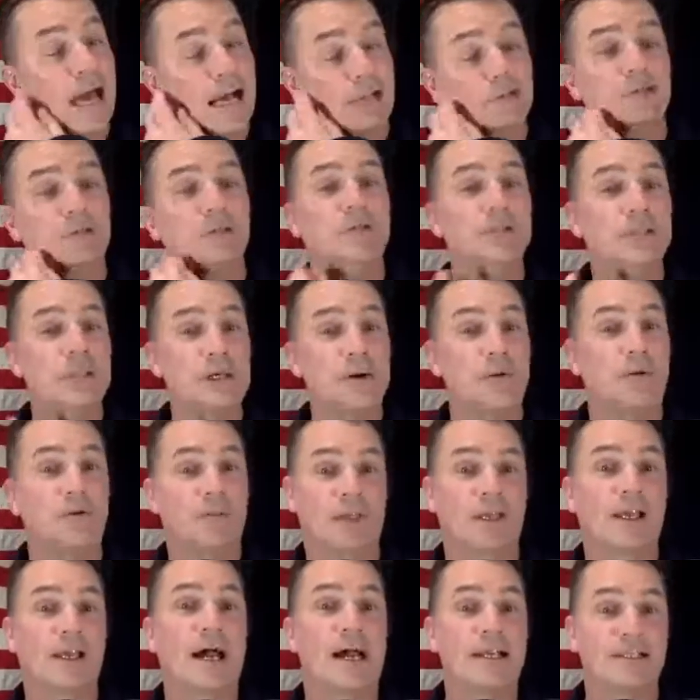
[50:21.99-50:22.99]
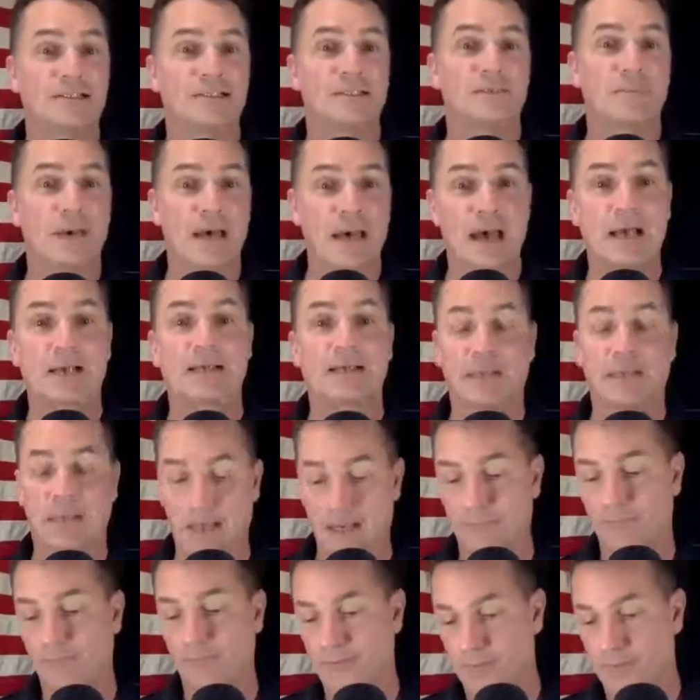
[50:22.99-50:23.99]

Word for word: actually deal with the guys in the back. Yeah,